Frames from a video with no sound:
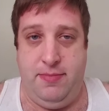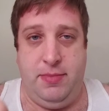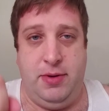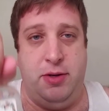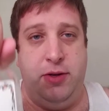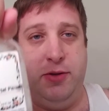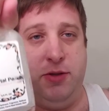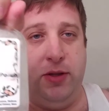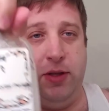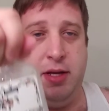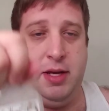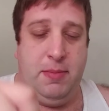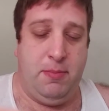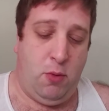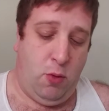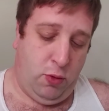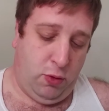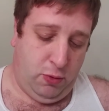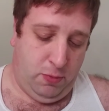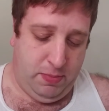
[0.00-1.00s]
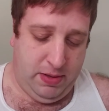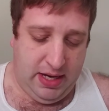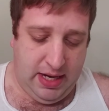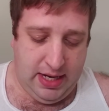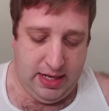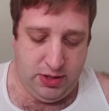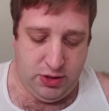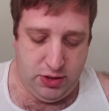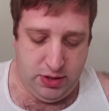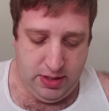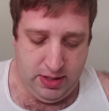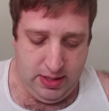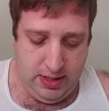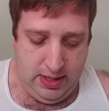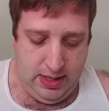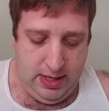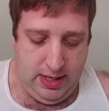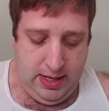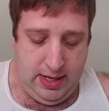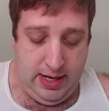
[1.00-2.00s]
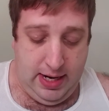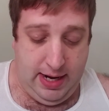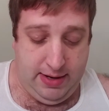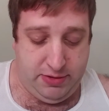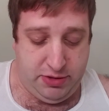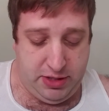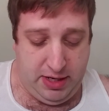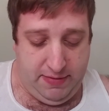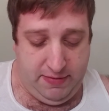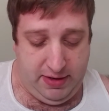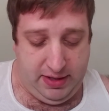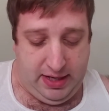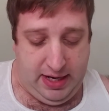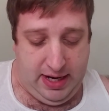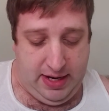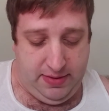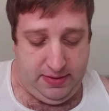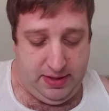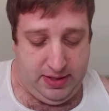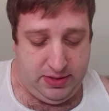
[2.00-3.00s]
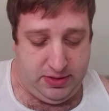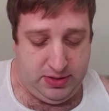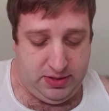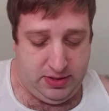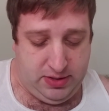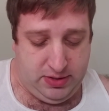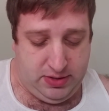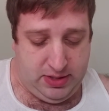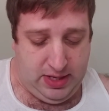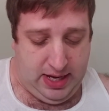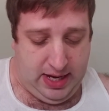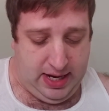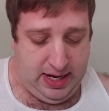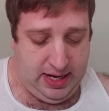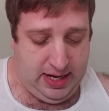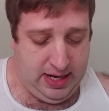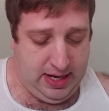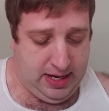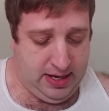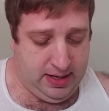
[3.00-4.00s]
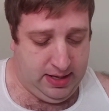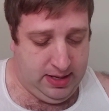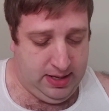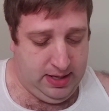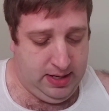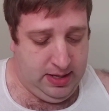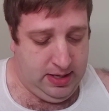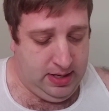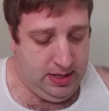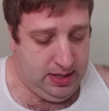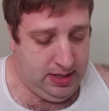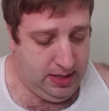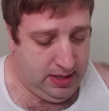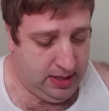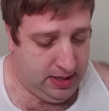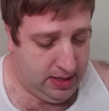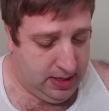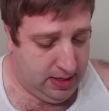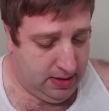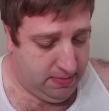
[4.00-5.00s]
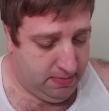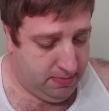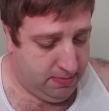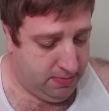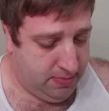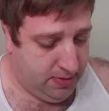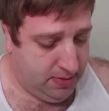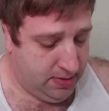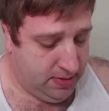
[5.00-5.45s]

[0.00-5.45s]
using the Immortal Peach aftershave again. This is a, I